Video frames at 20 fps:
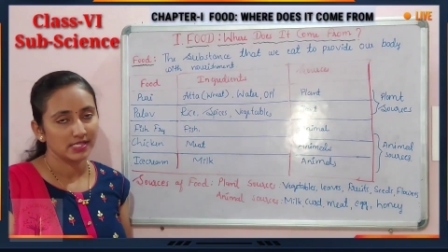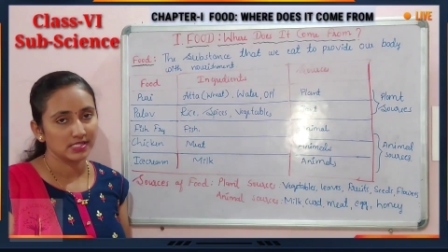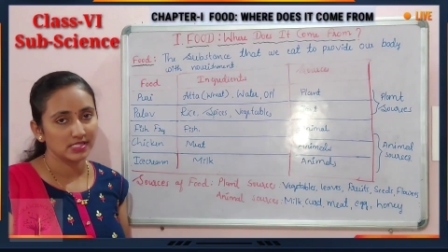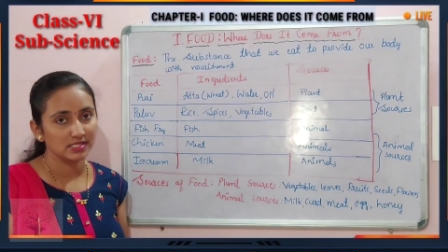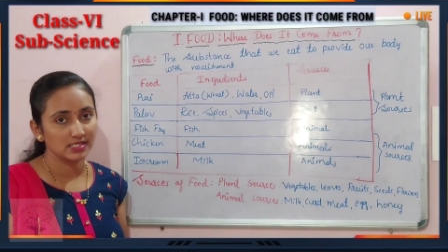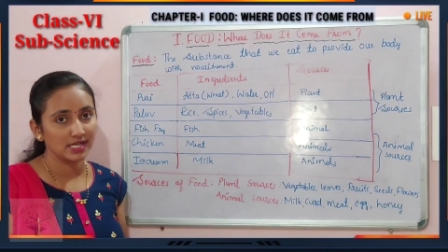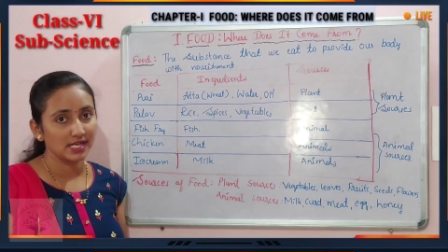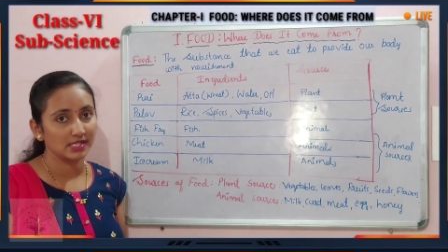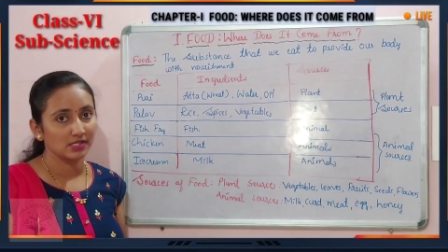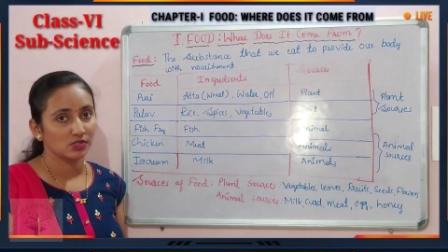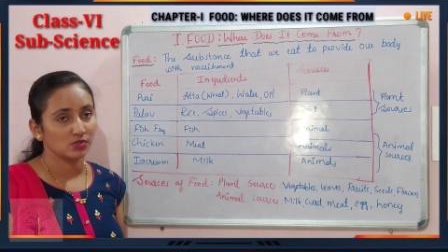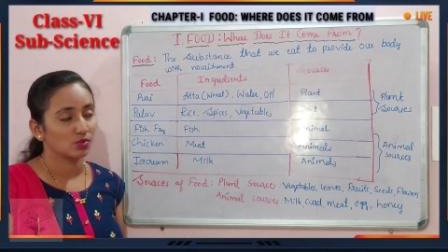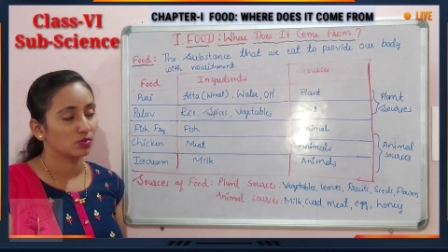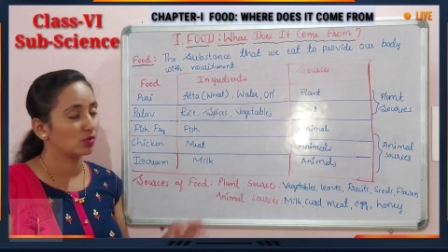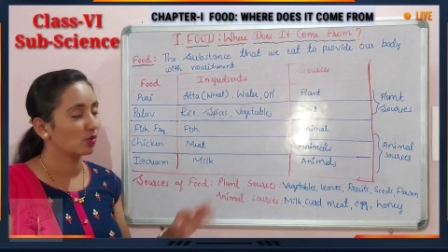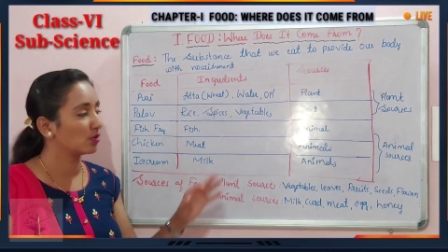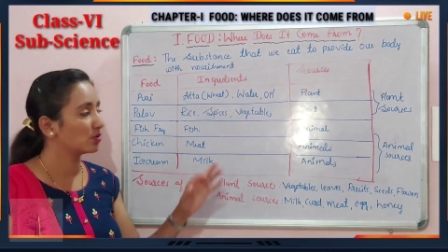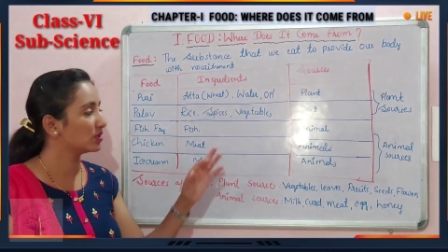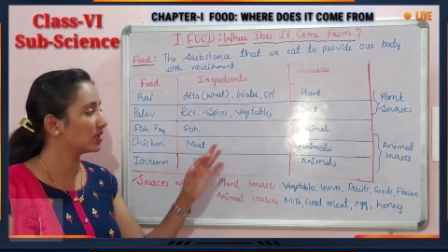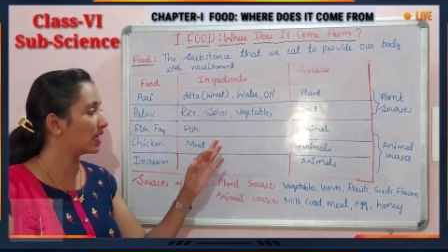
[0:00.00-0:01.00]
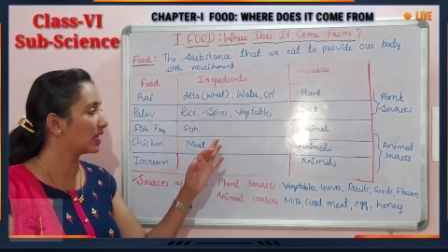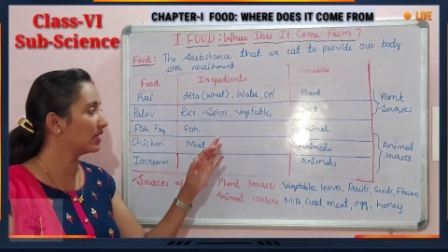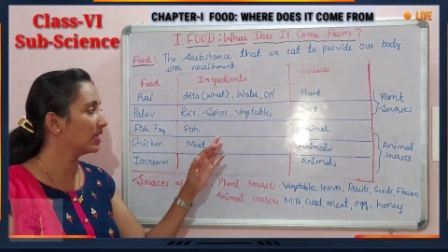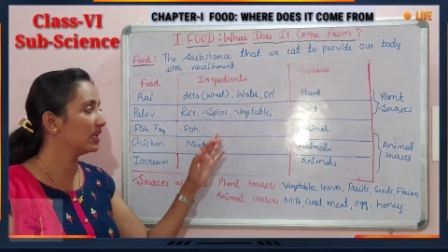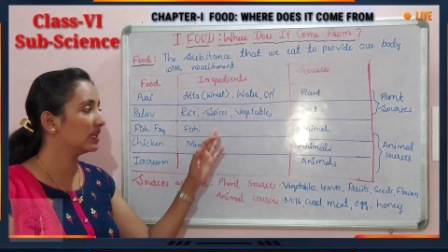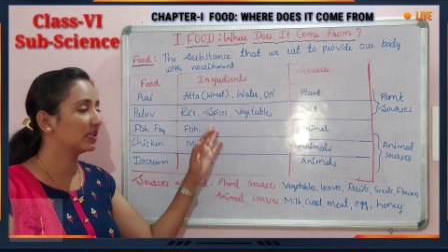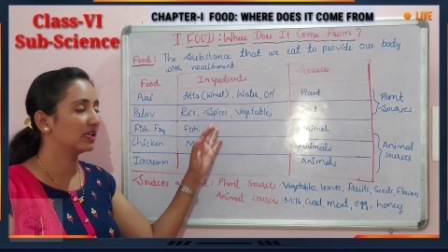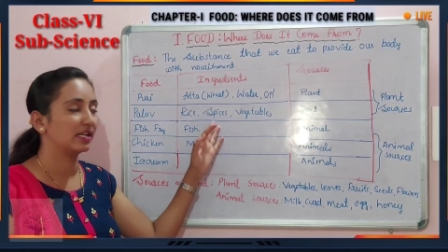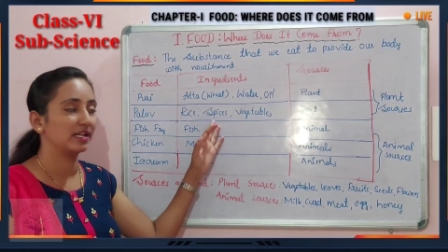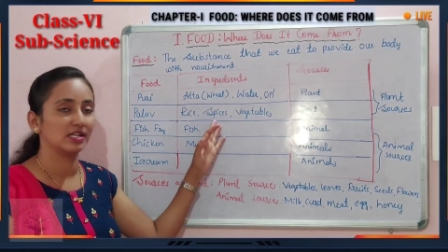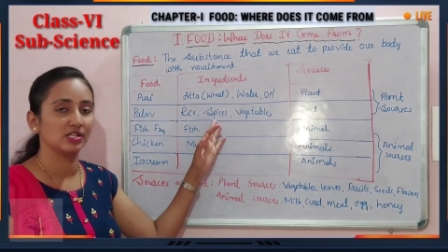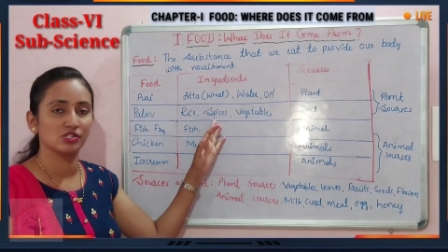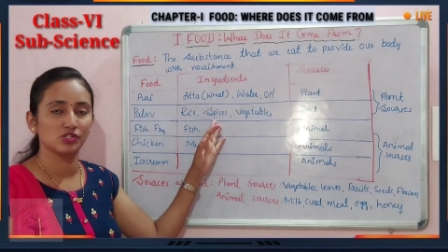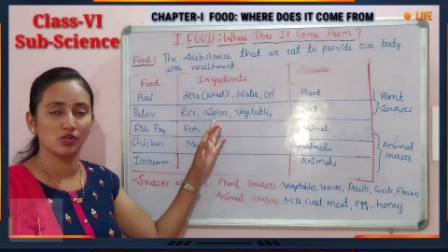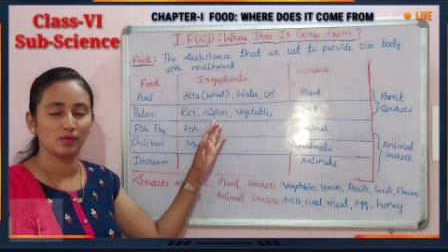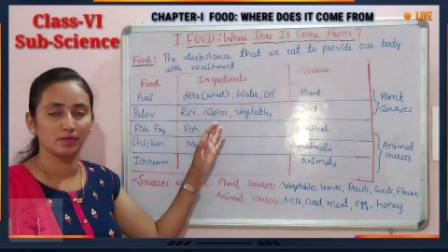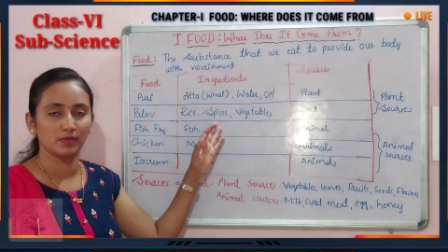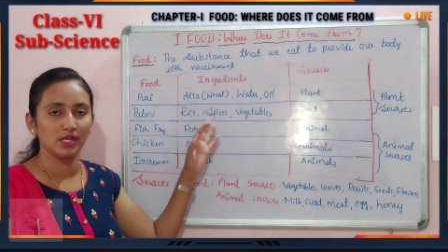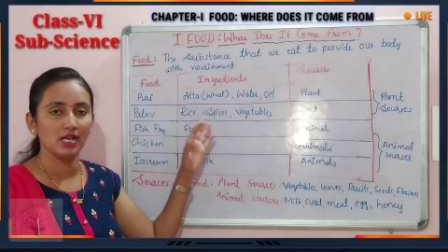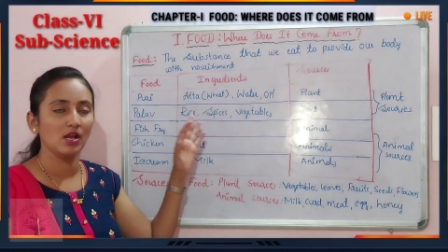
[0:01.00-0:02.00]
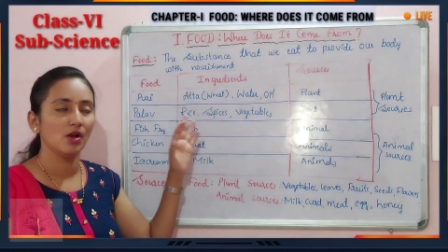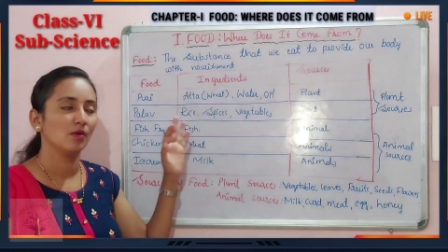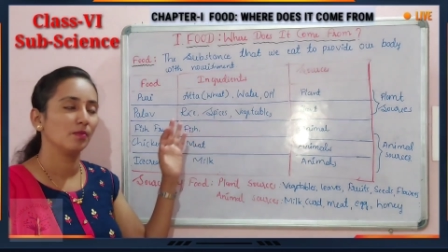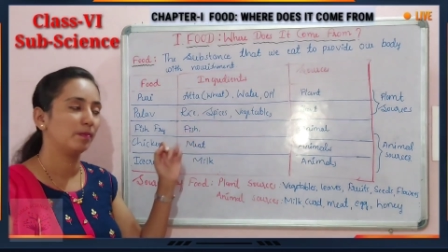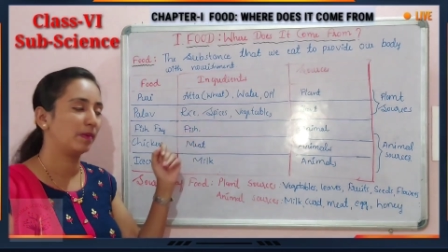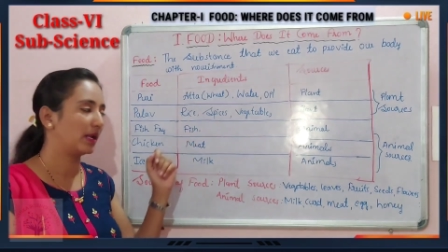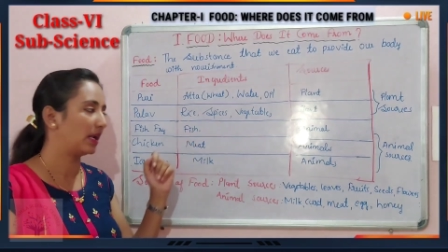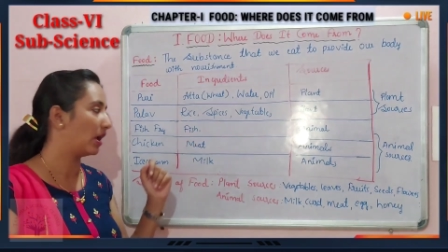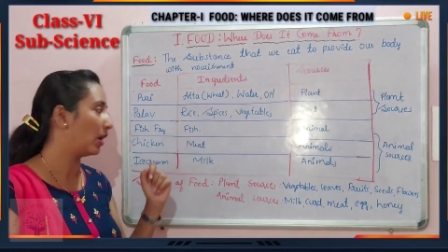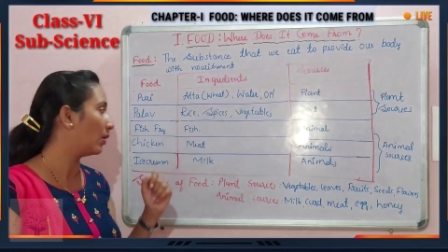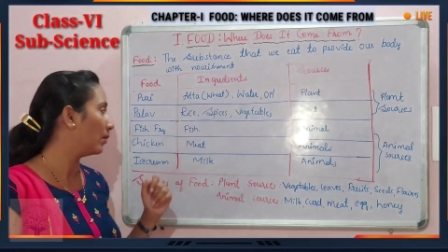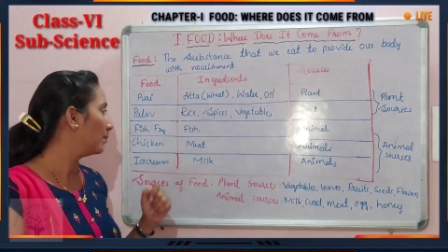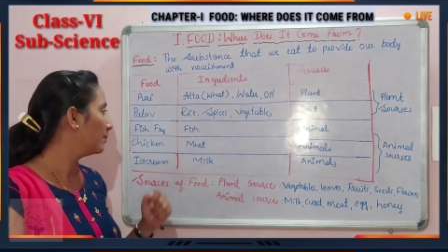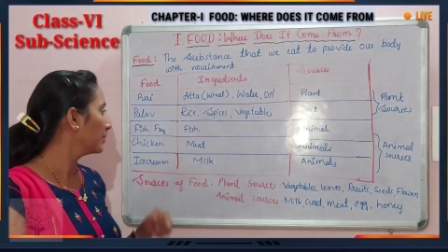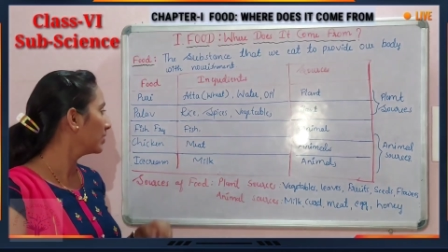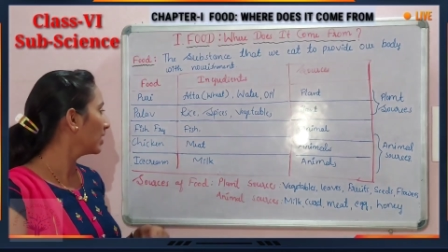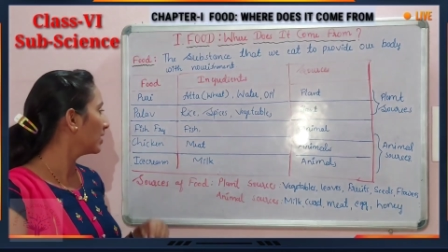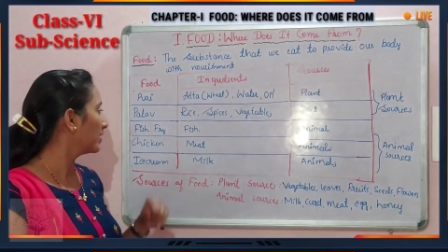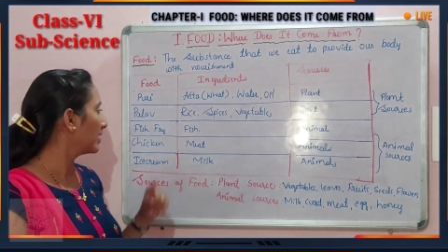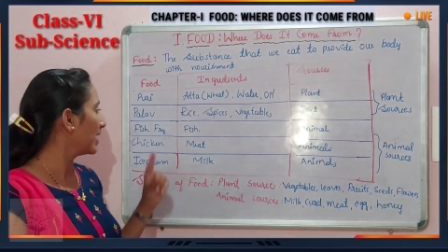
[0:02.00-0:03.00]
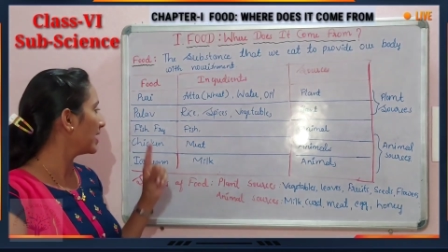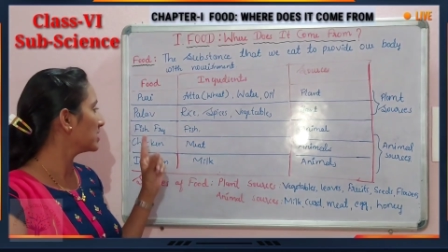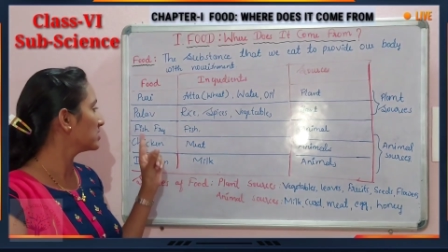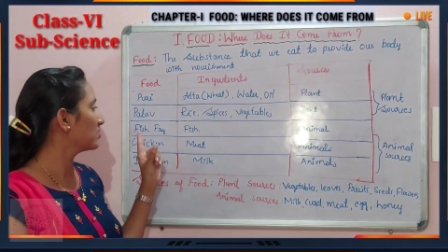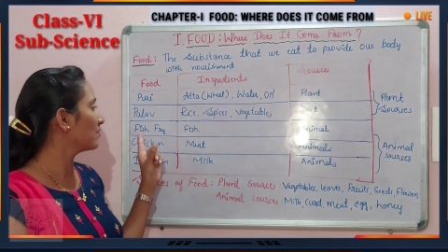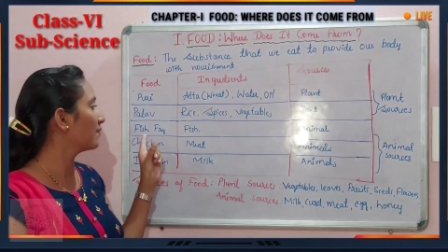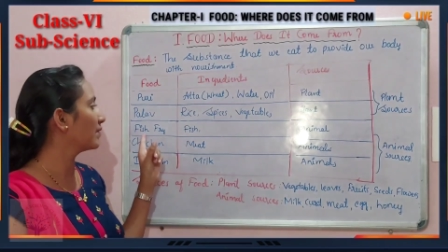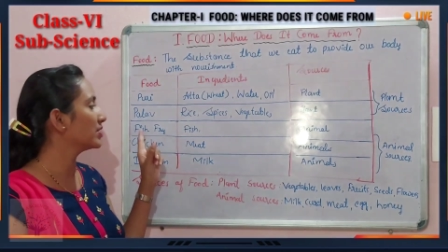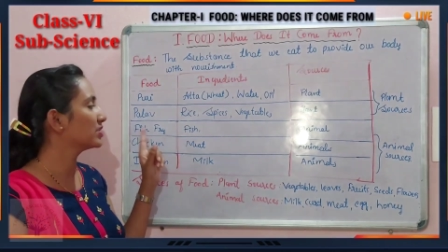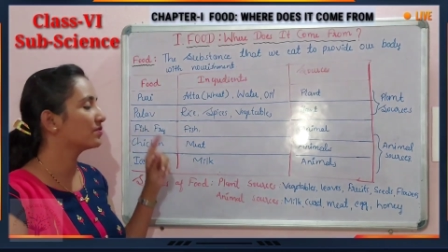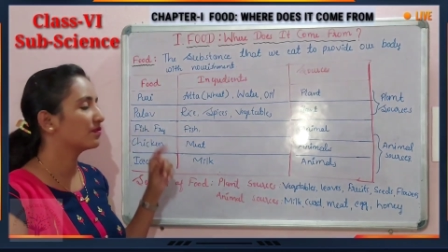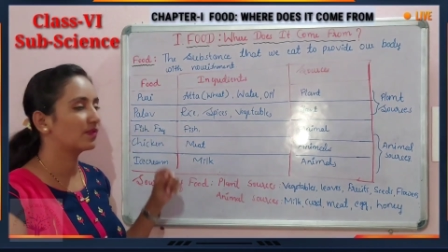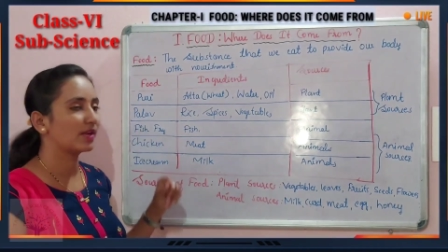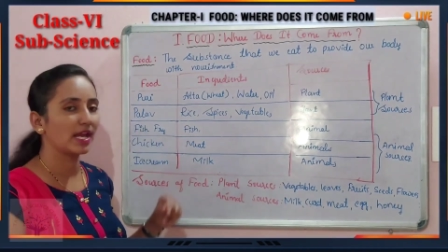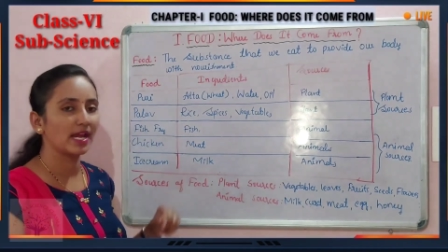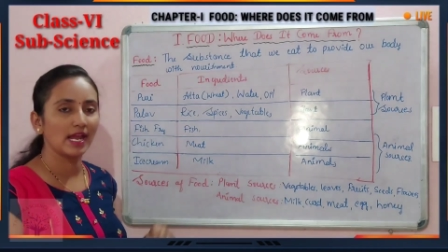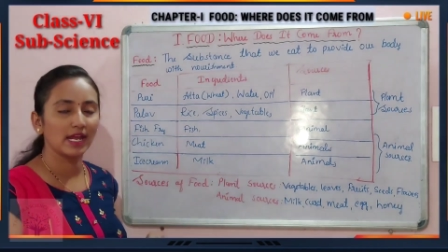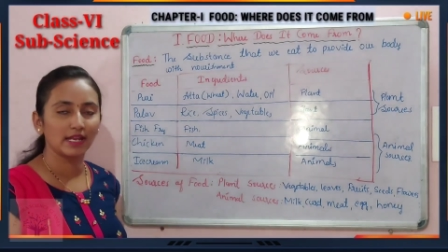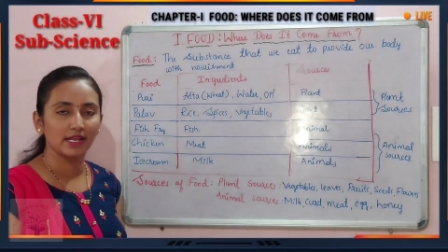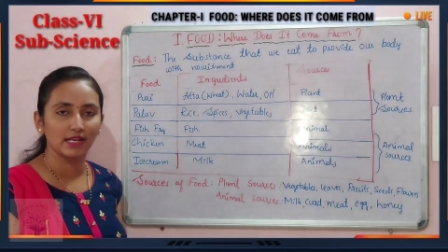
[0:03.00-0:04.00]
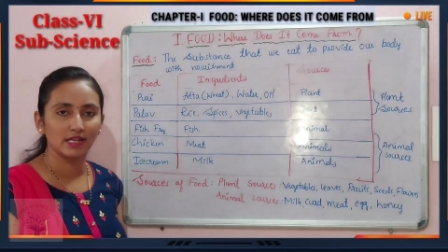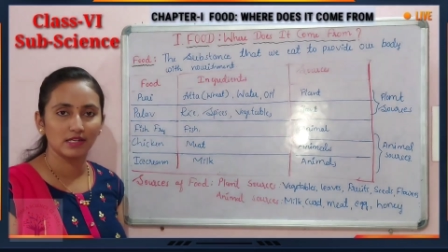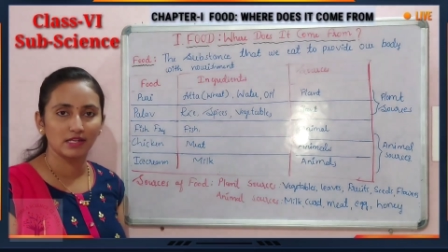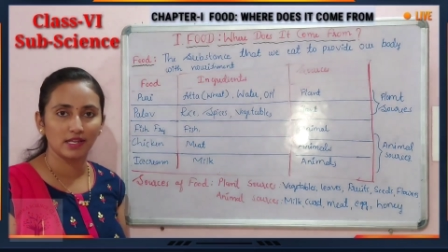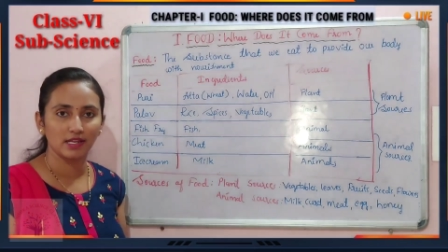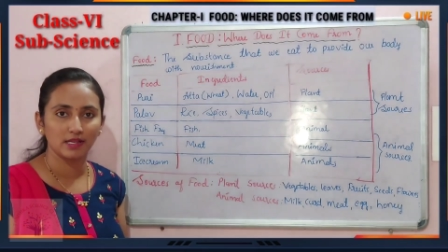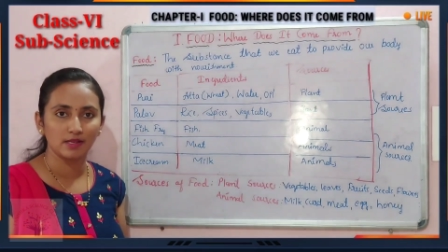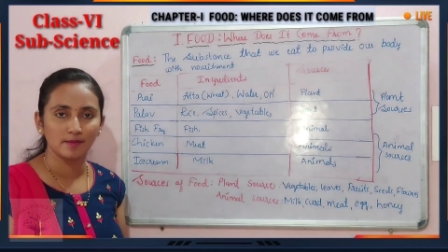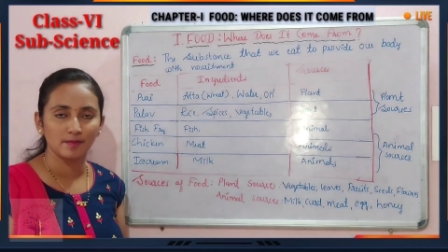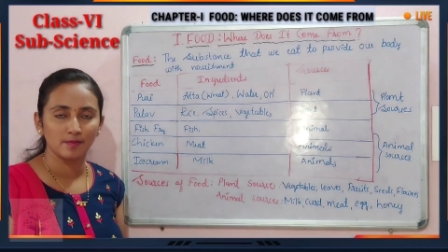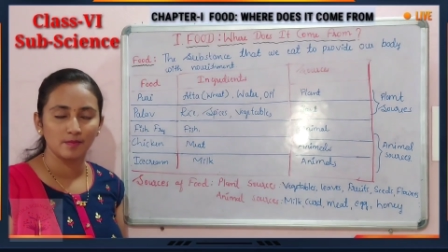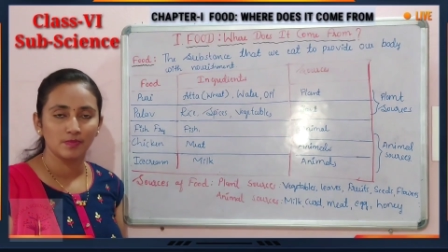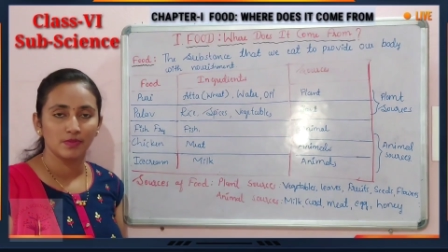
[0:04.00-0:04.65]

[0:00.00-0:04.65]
Is it right? So those are the ingredients of the palau. Next fish fry I can take.